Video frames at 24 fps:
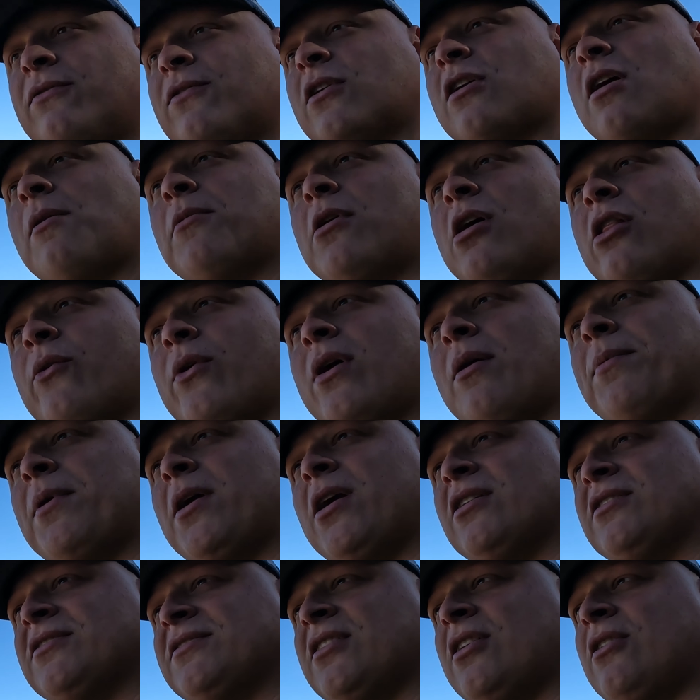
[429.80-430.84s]
for coming all the way up
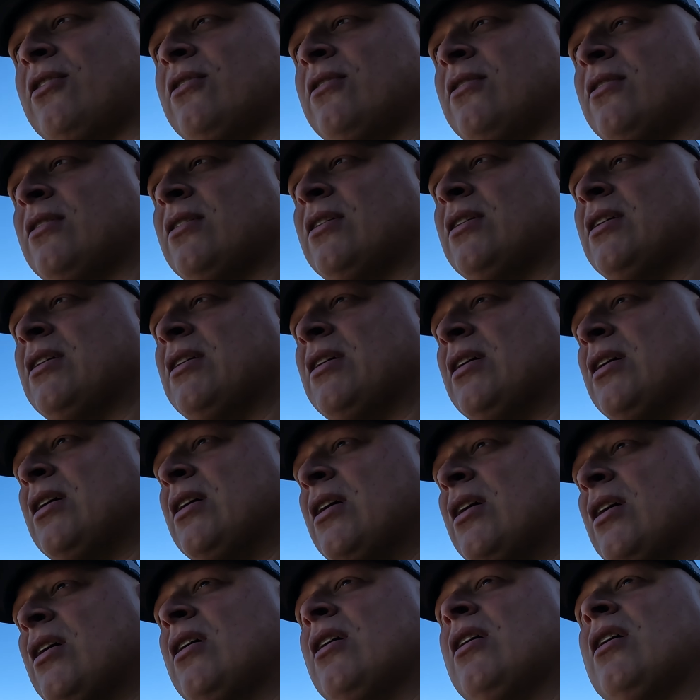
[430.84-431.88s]
here. So
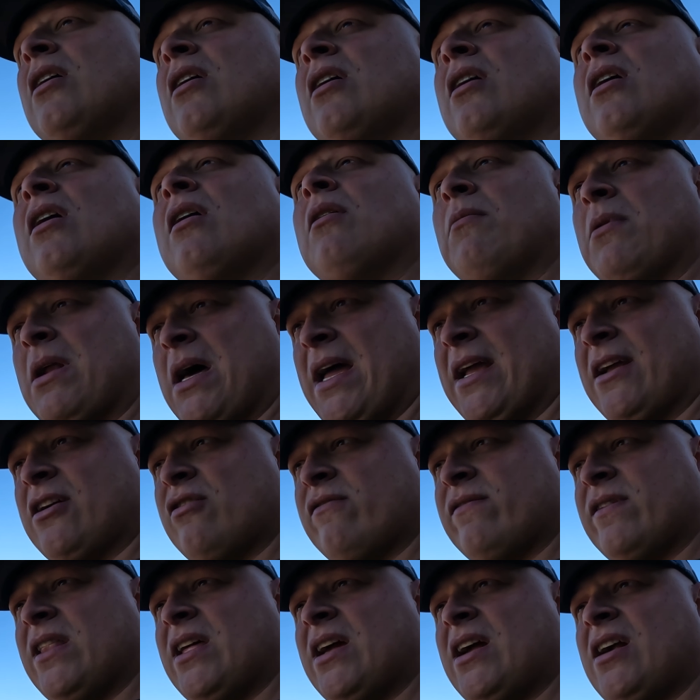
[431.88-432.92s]
we're gonna hike
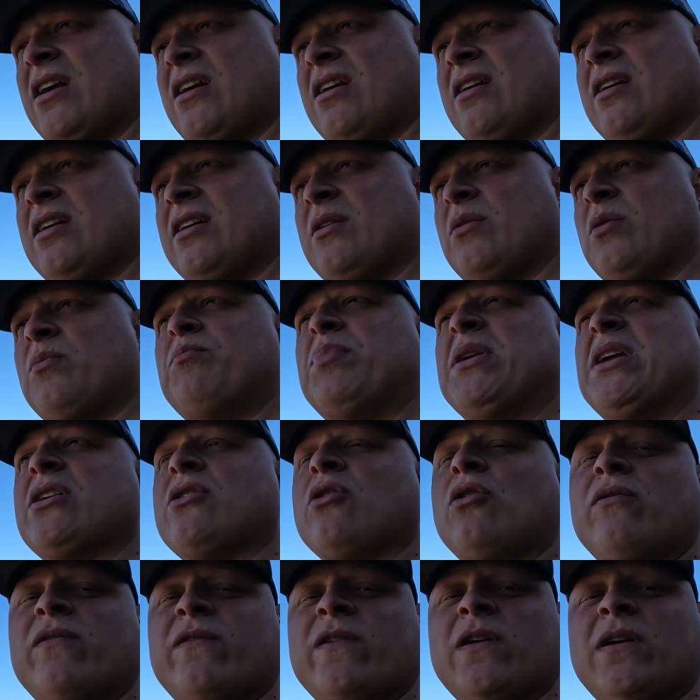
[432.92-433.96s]
over there, peek
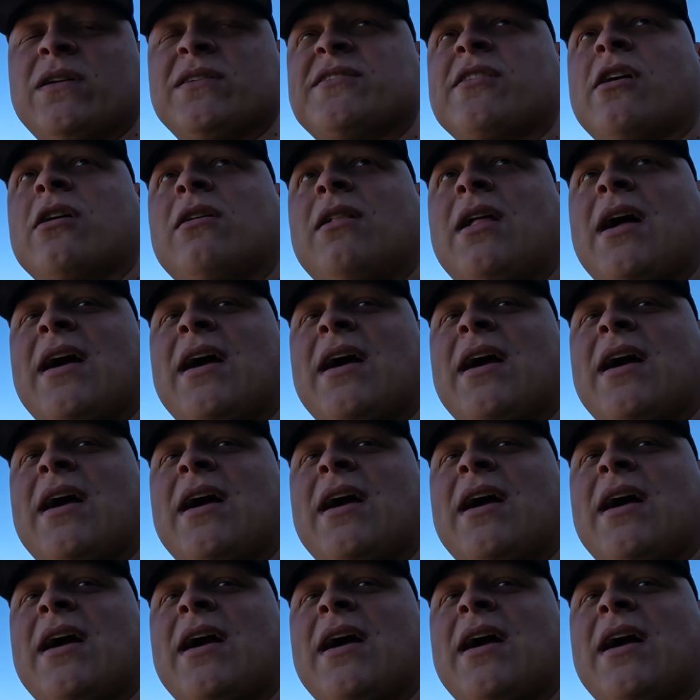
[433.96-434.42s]
over, and start